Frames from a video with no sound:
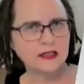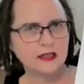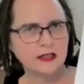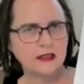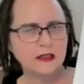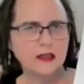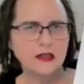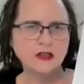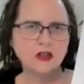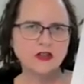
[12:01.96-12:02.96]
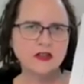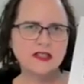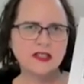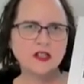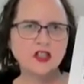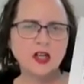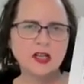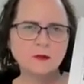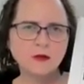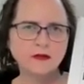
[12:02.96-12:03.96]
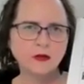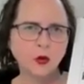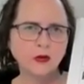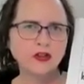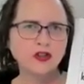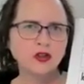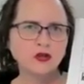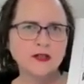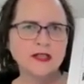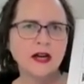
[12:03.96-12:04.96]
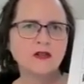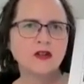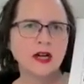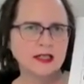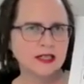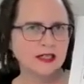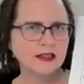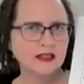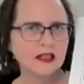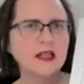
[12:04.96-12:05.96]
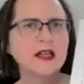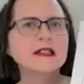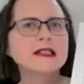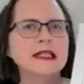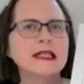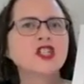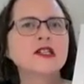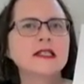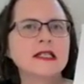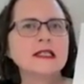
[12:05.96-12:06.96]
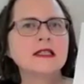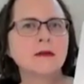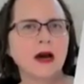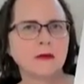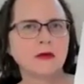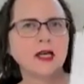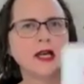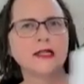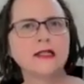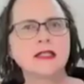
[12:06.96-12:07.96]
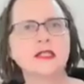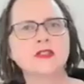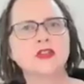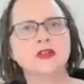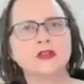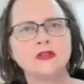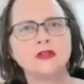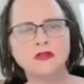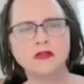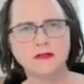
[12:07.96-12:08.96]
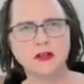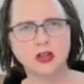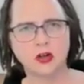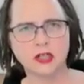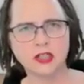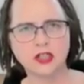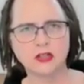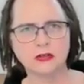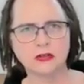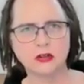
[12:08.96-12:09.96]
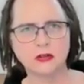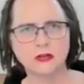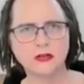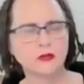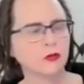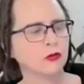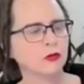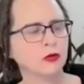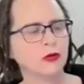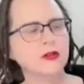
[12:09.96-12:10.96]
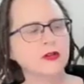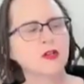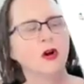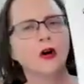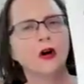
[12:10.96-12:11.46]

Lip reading: tick. So do you see, just before the children start writing, the teacher sets them up and says, use your graphic knowledge, you know, use your words,